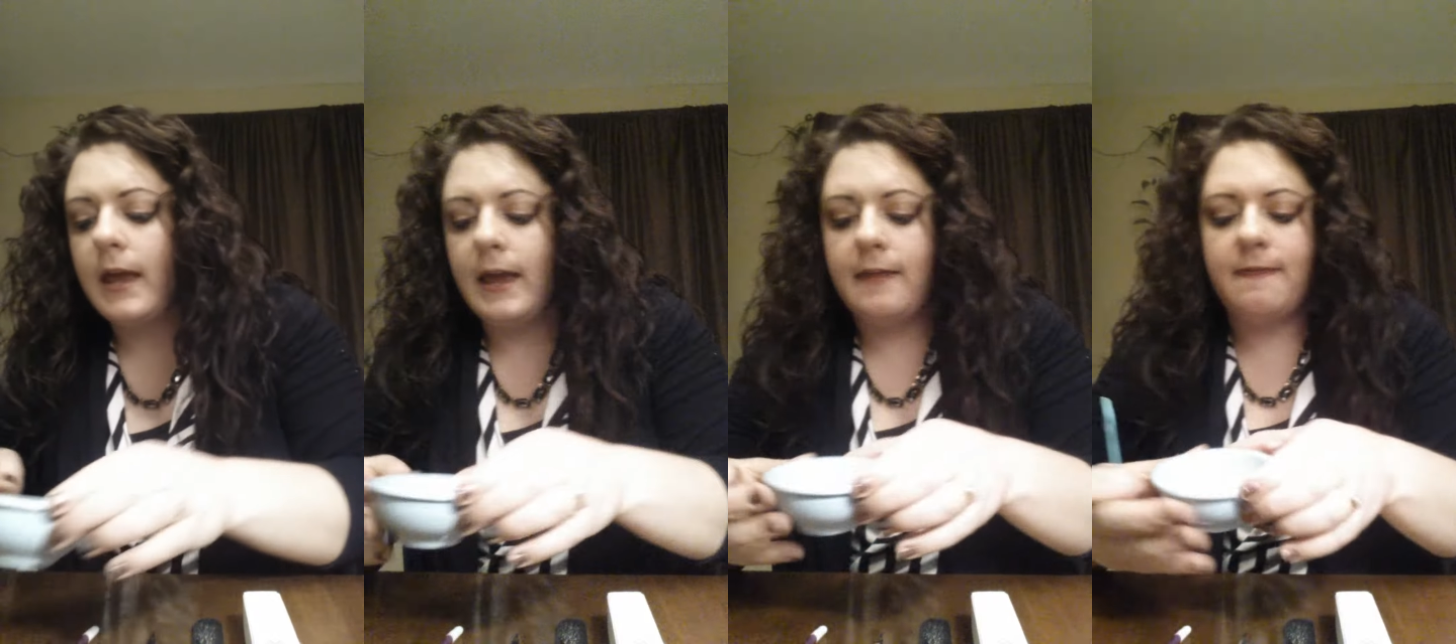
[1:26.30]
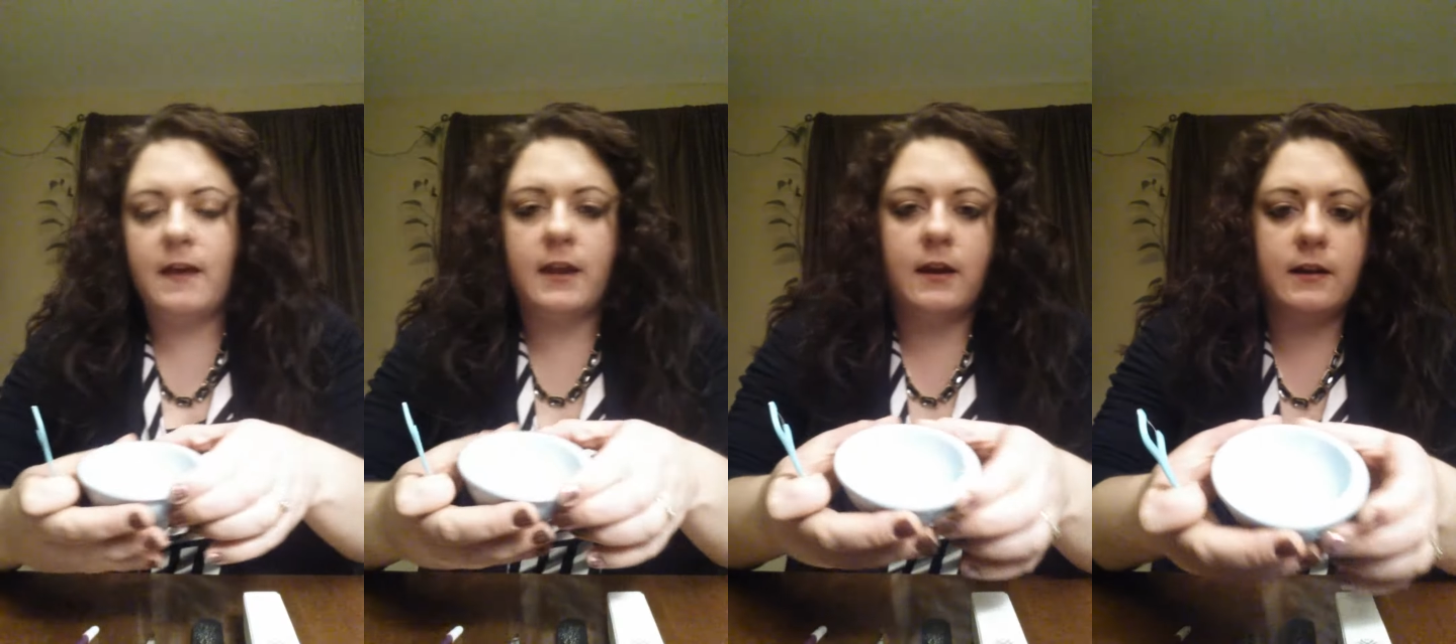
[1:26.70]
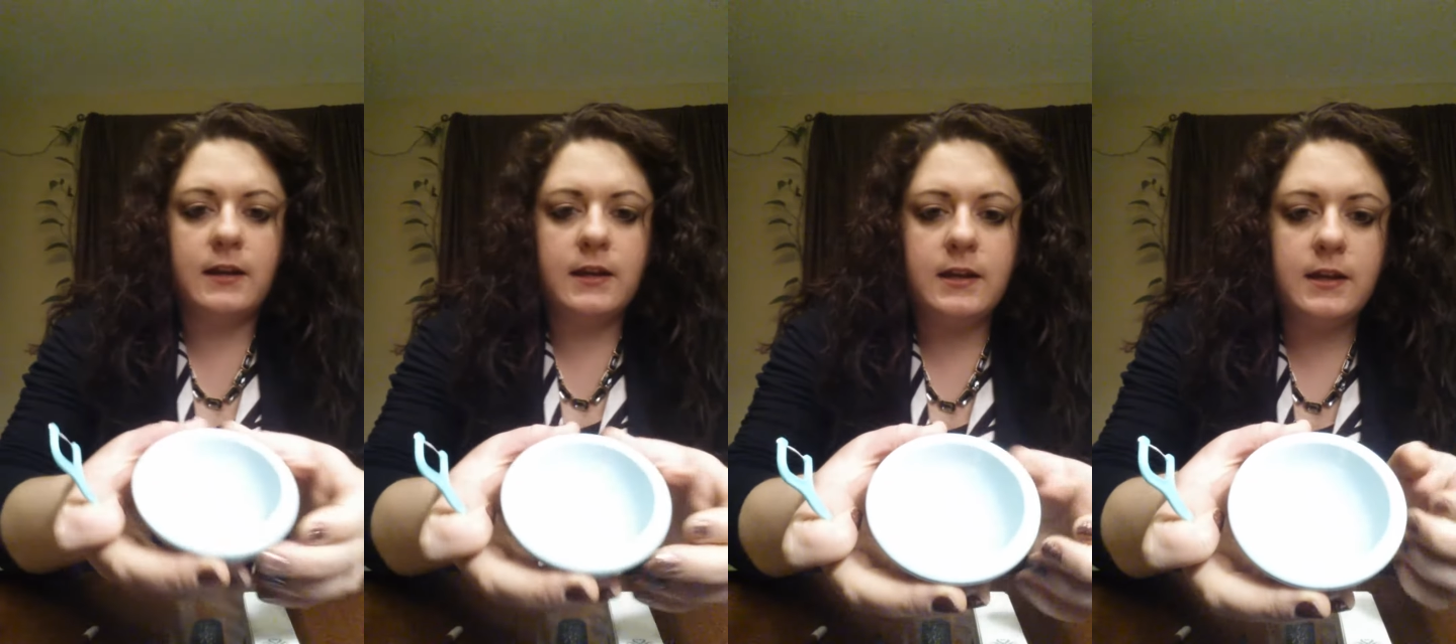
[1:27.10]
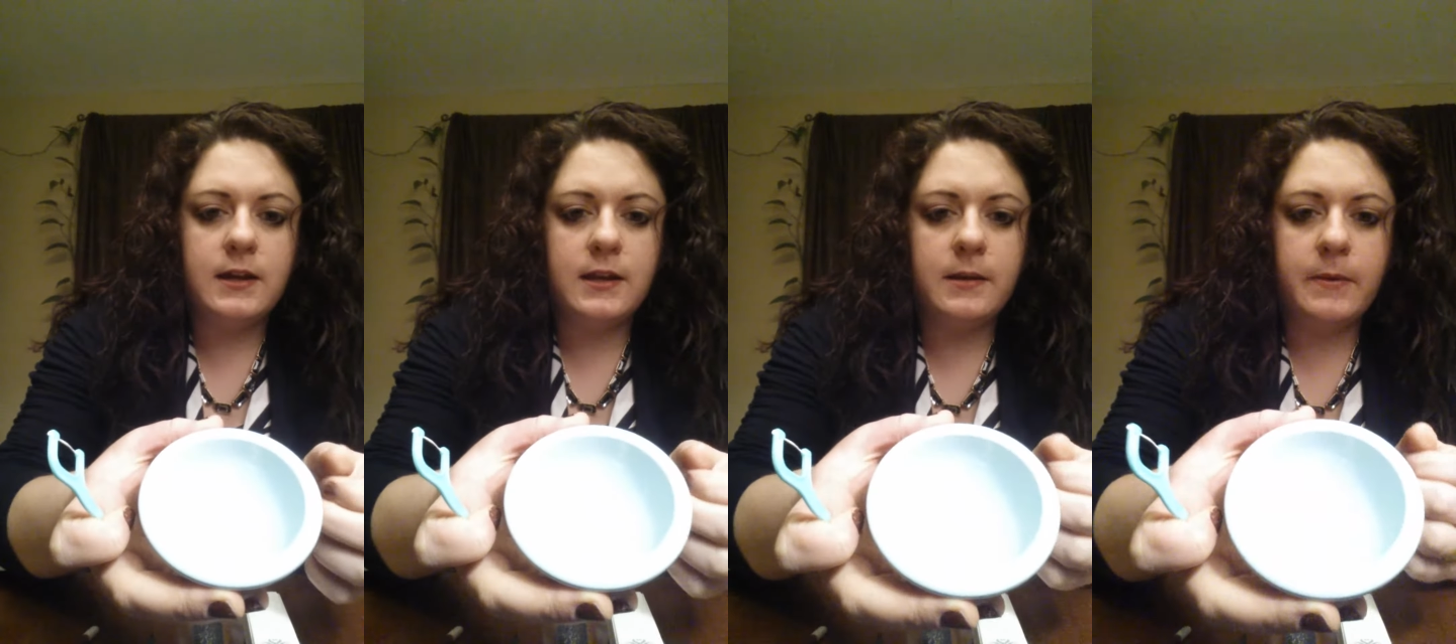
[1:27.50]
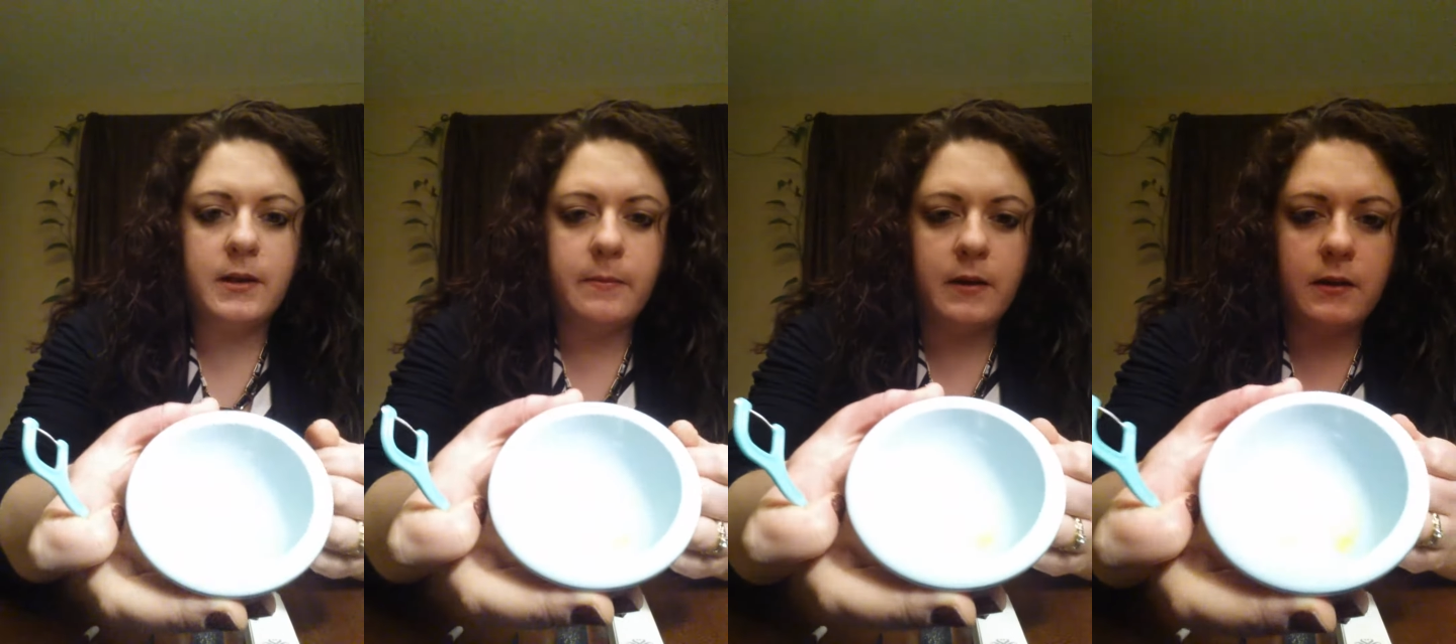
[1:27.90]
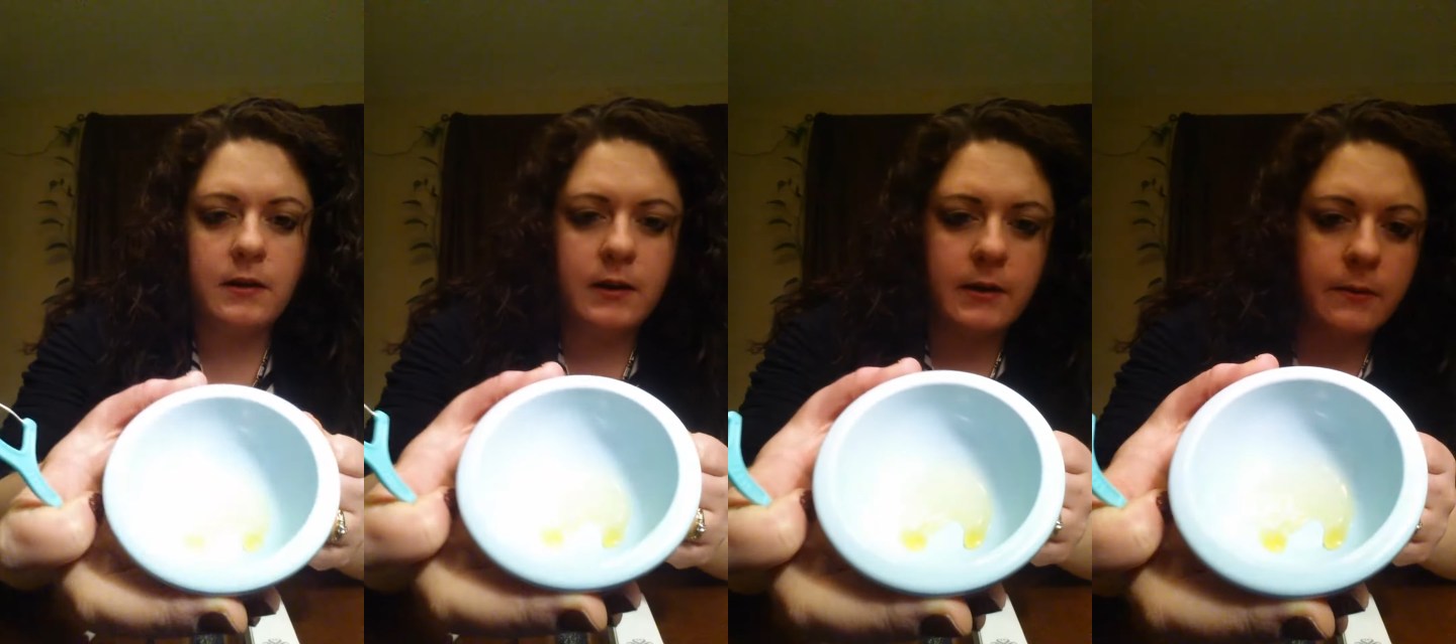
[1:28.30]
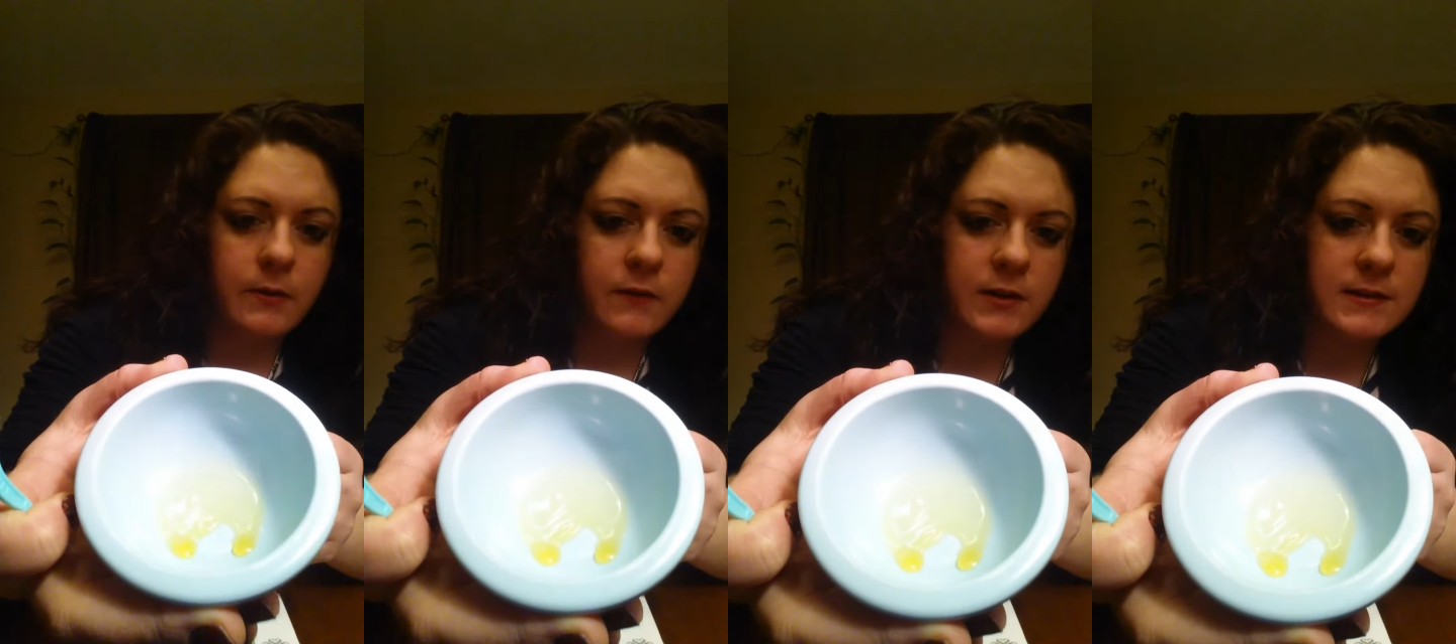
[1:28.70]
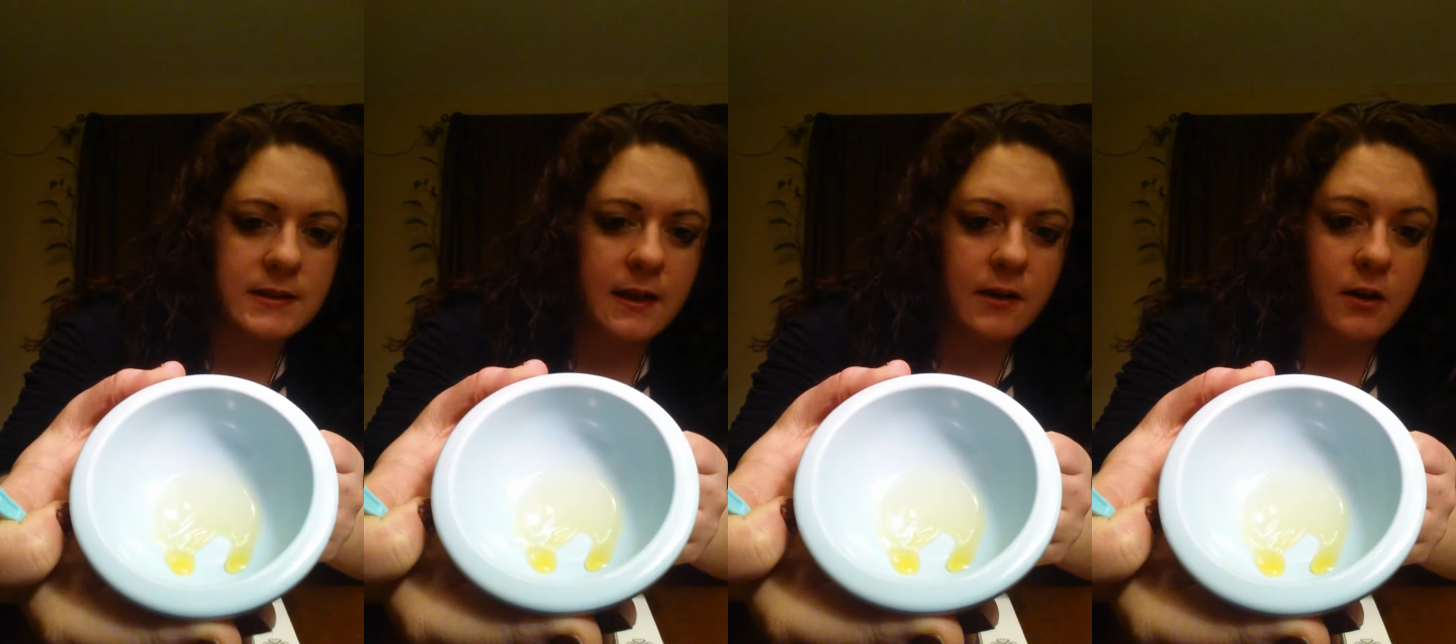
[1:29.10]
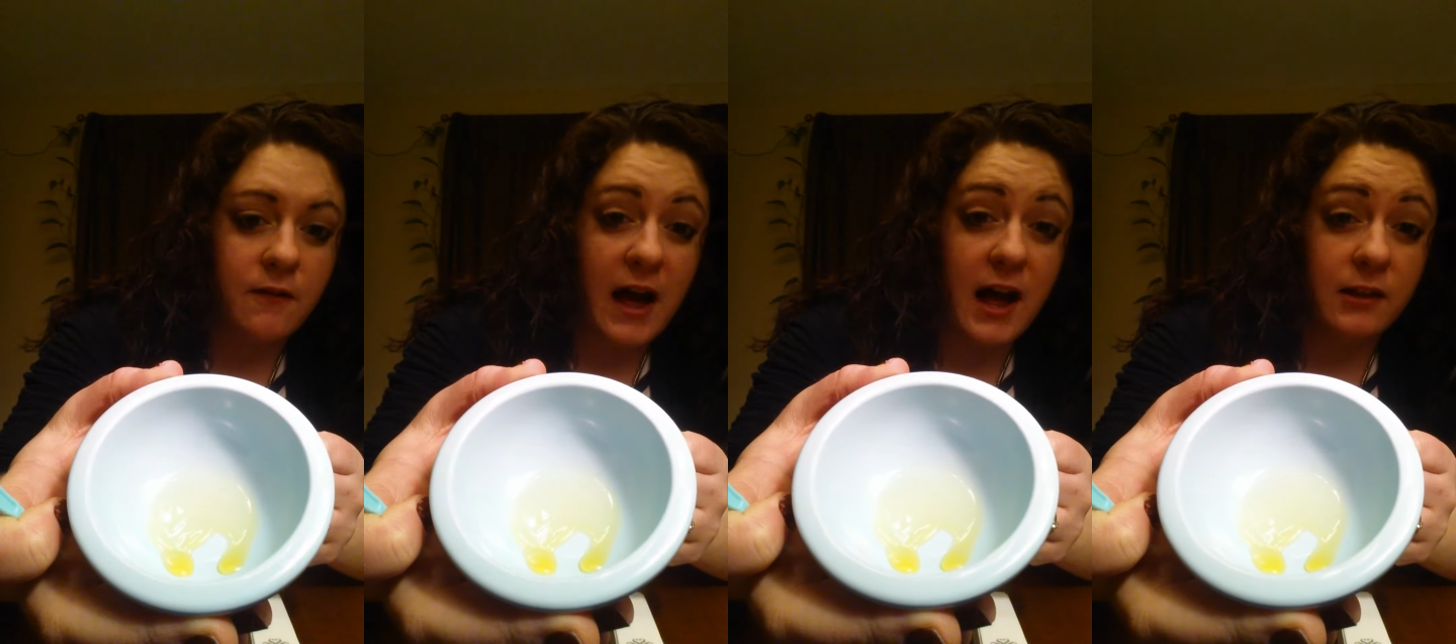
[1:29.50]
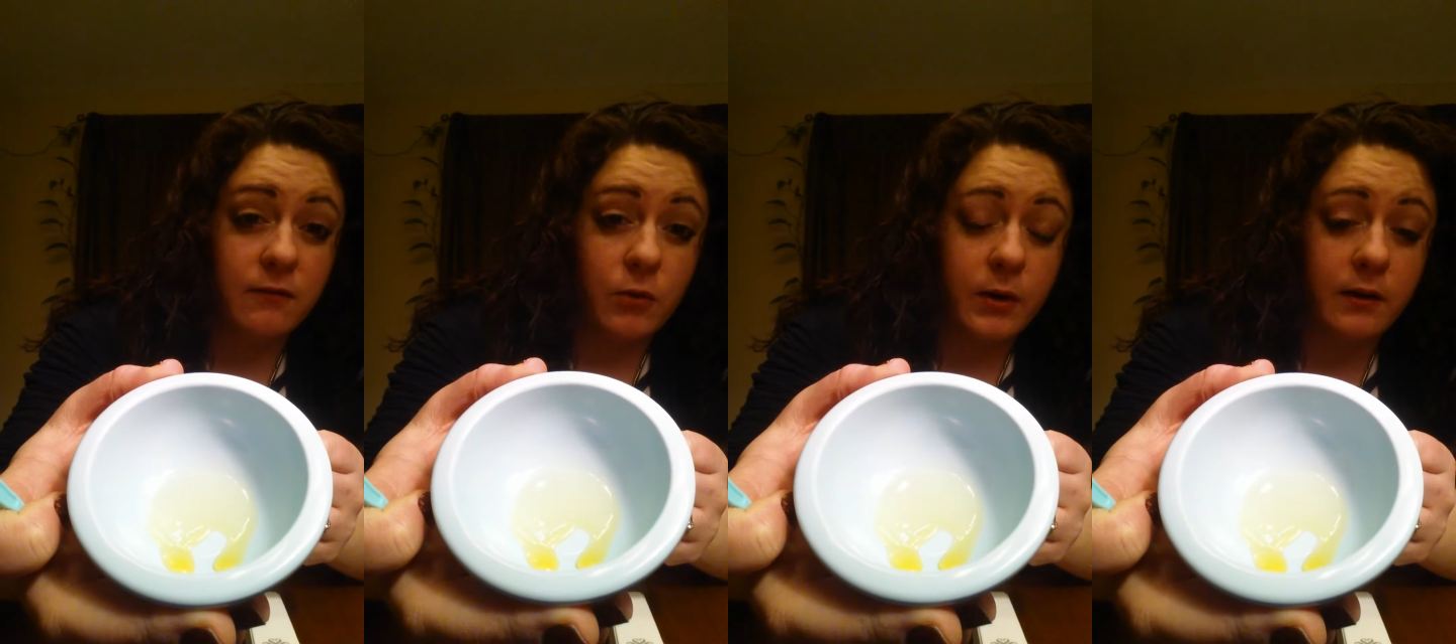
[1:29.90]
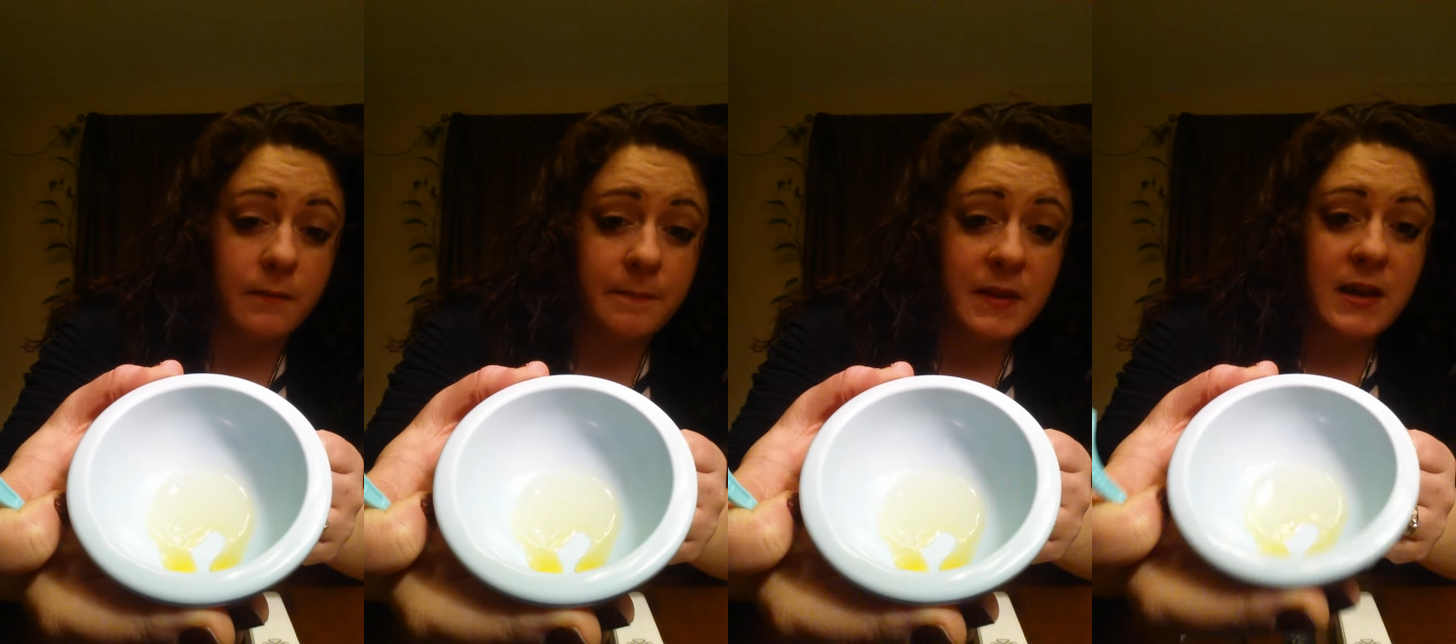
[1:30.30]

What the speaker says: And then an itty bitty bit, I don't know if you can see that, of olive oil.